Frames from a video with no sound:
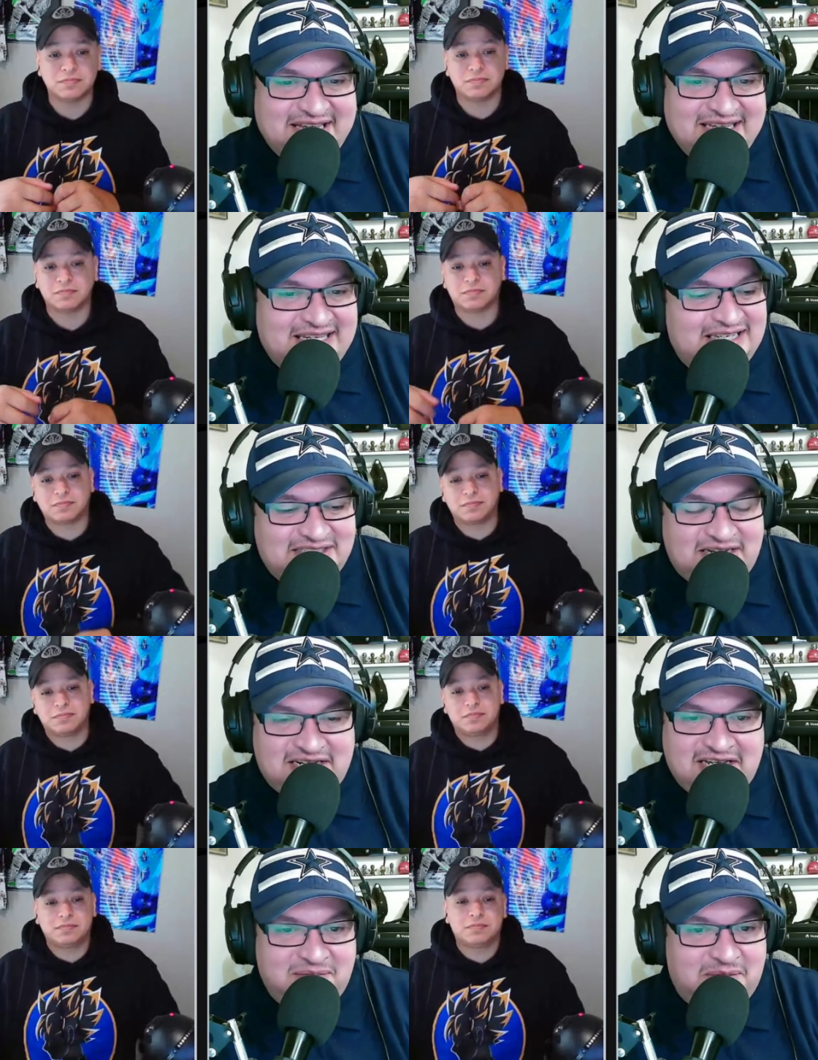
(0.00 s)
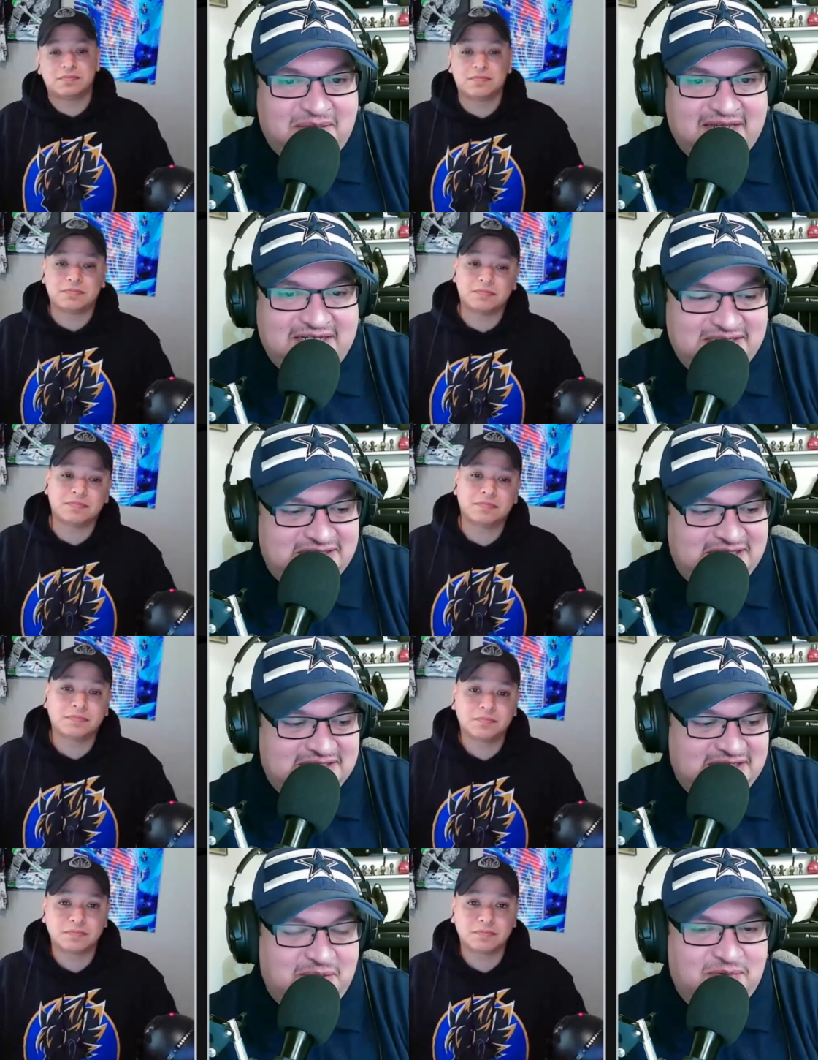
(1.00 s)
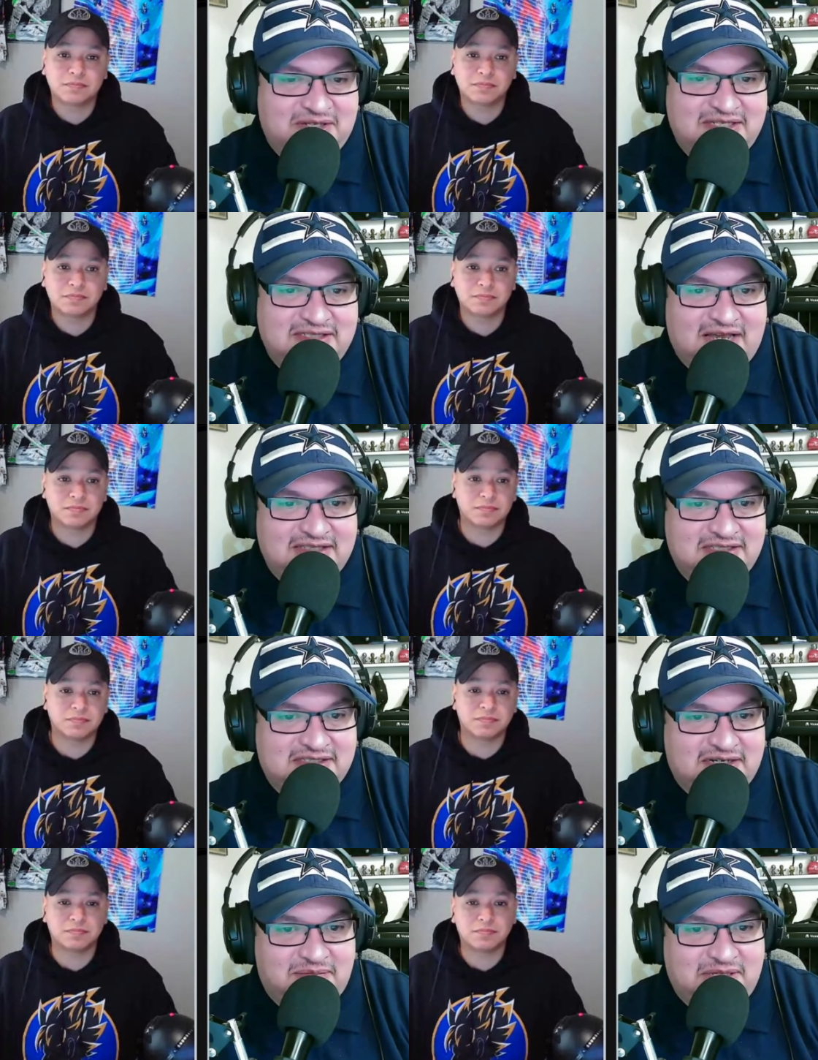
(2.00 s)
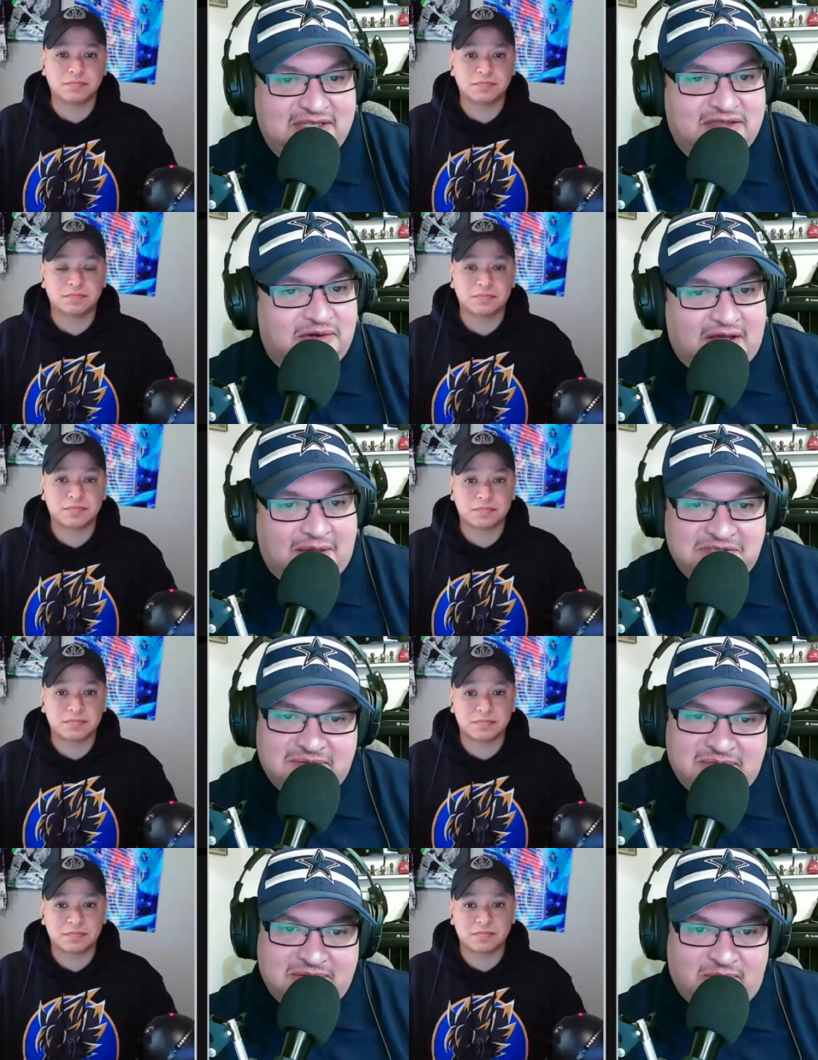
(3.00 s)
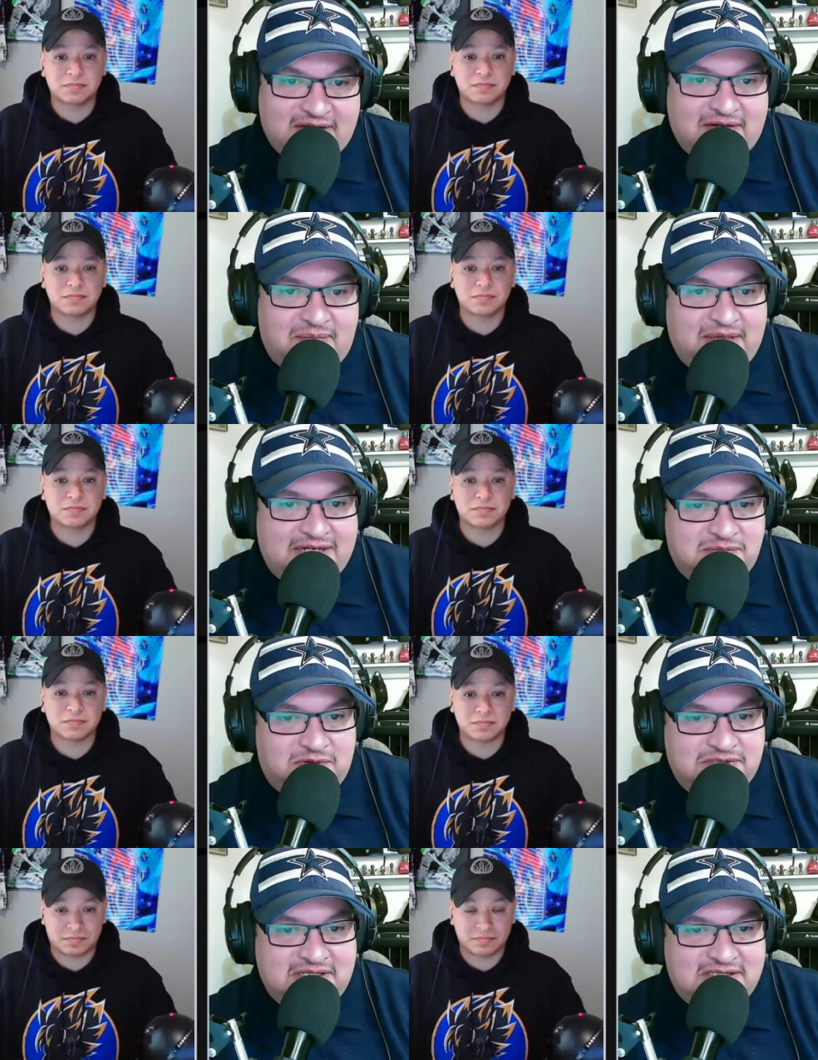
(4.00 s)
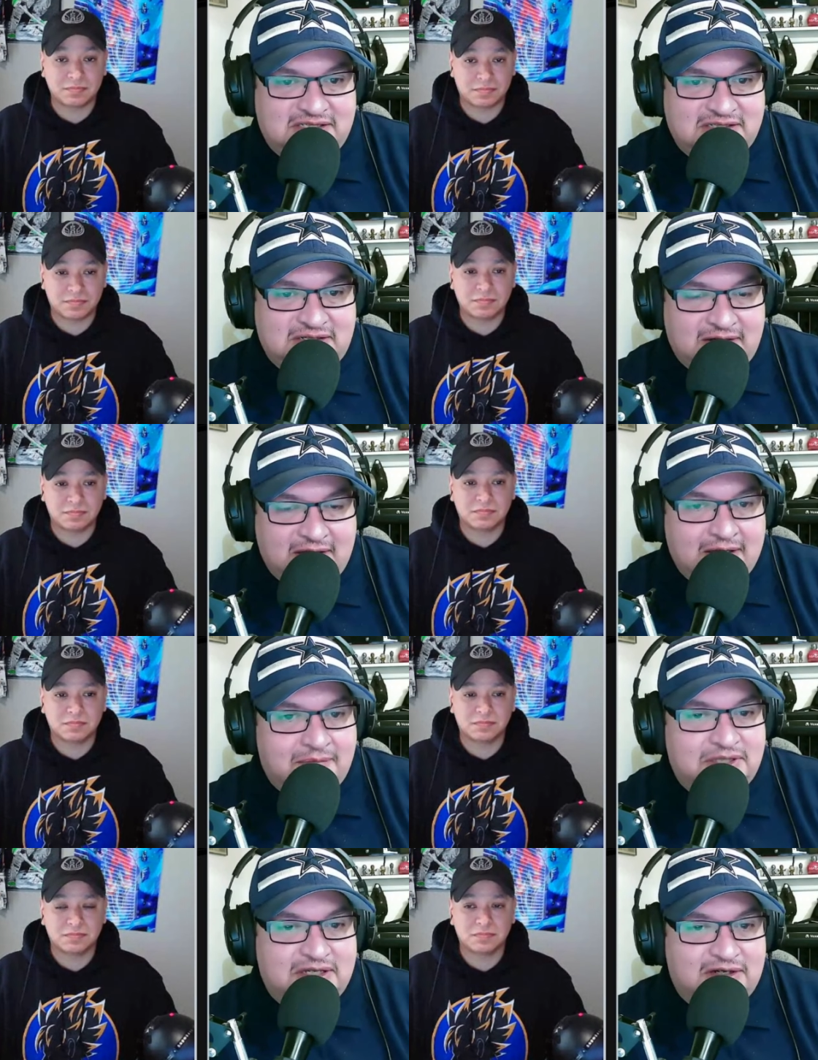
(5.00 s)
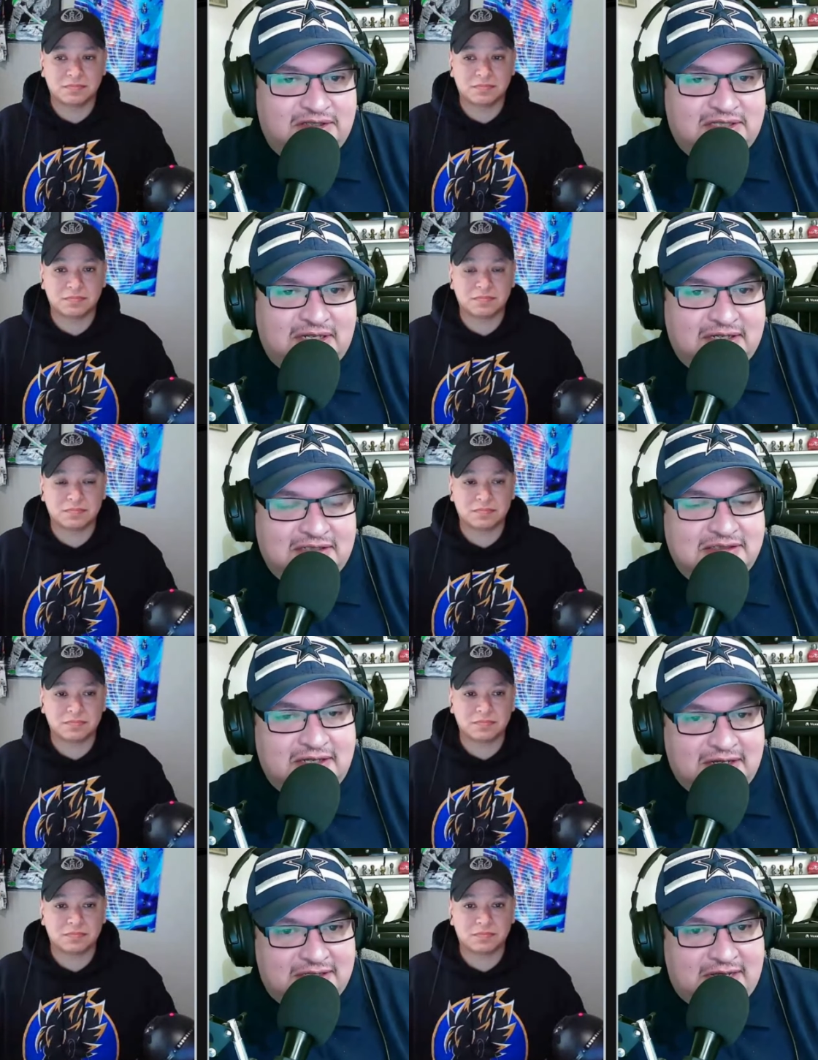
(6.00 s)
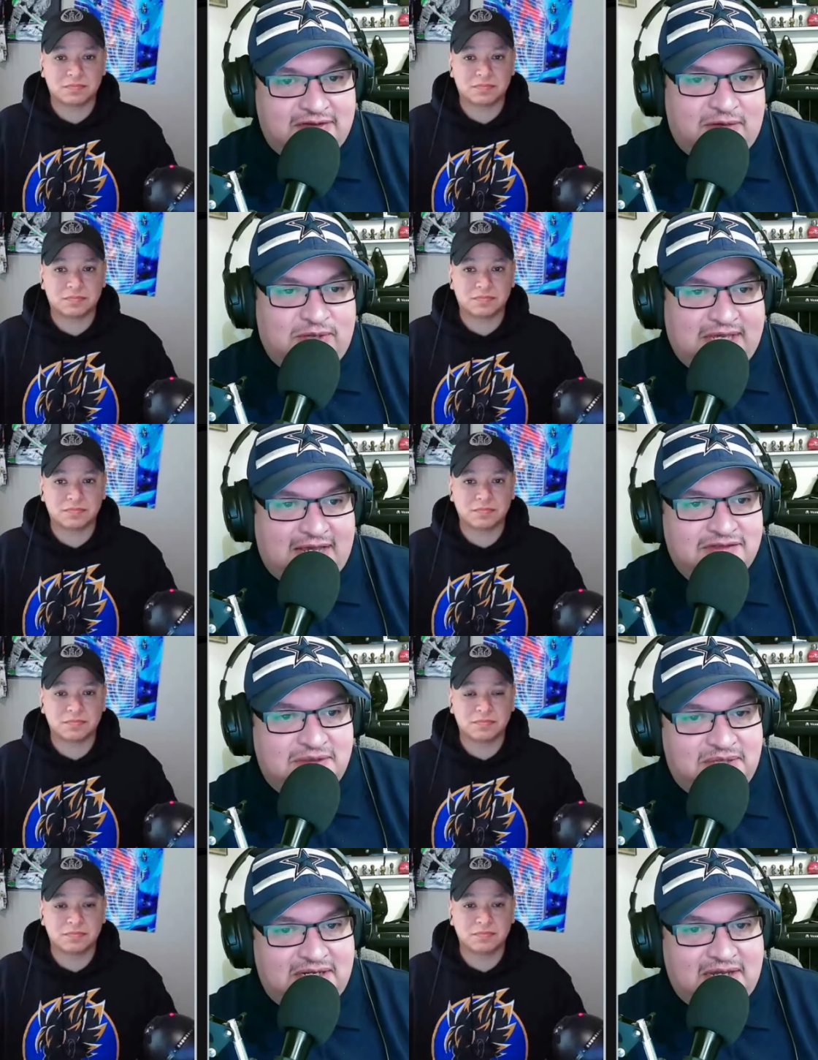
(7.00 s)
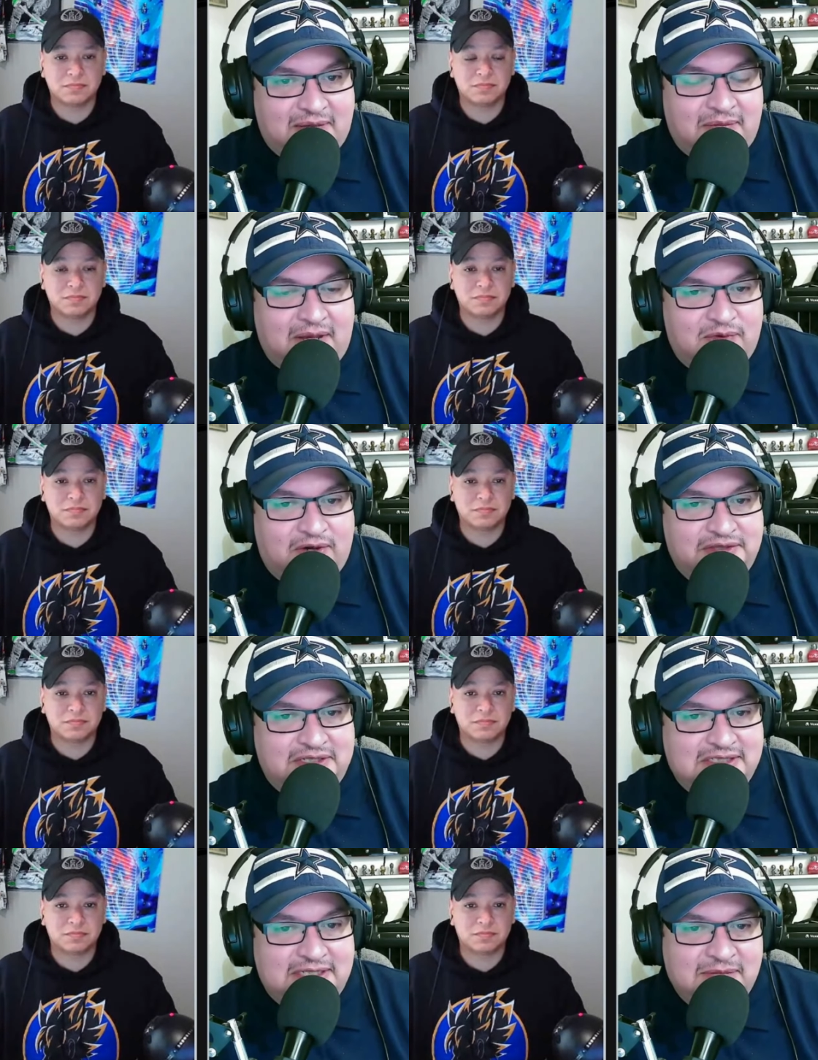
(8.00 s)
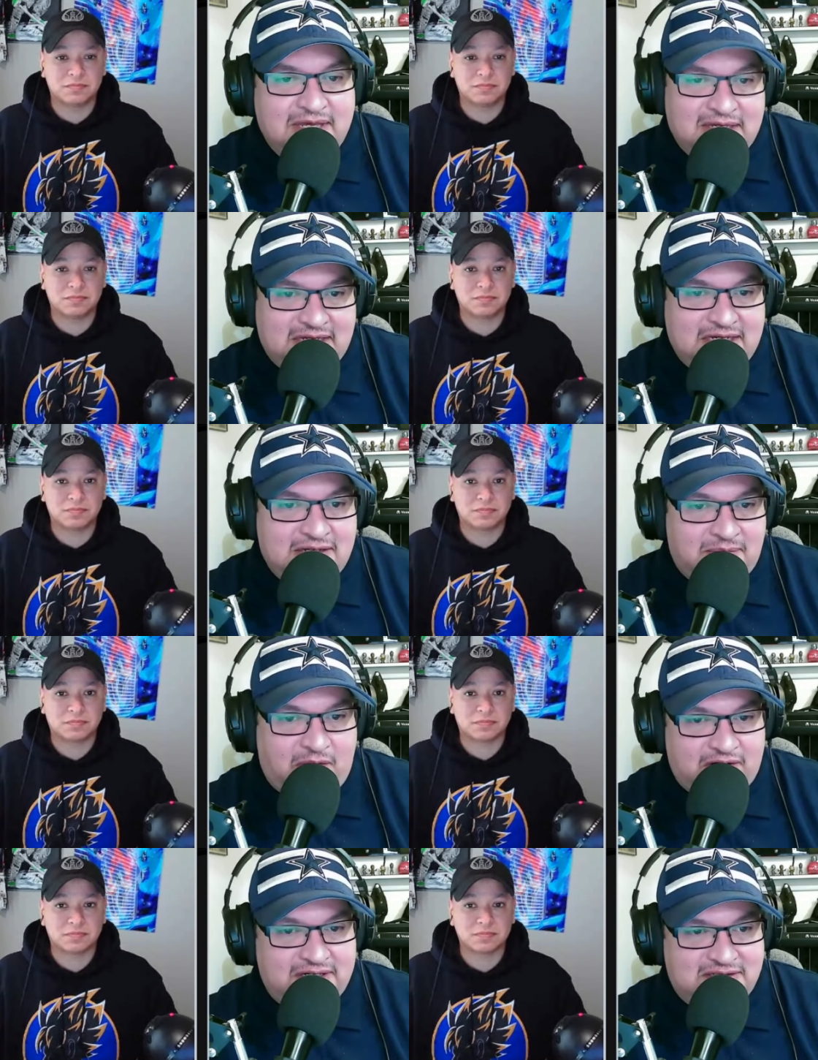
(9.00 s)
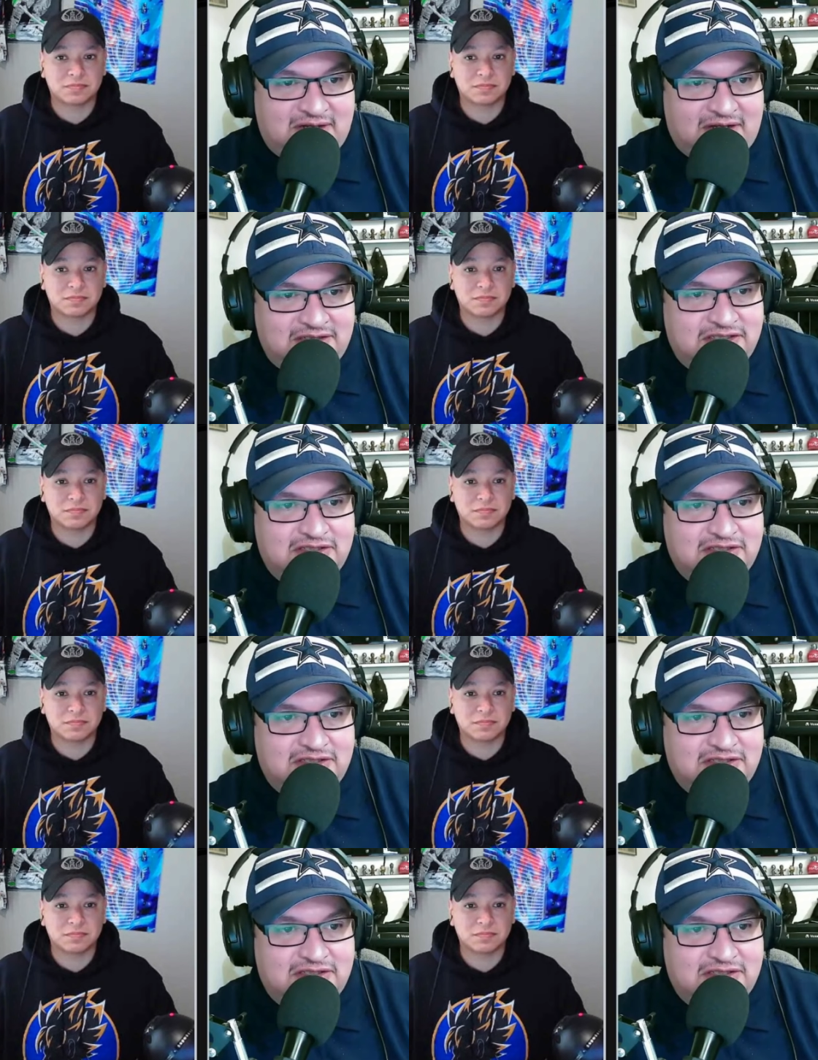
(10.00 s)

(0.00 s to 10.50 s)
Speaker 1: he is an enigma, man. He's he's going to be one of these guys that's going to be the third option, be right in the bench most of the season. But the good thing is now that we have somebody like Mamu on the team, he can impart his knowledge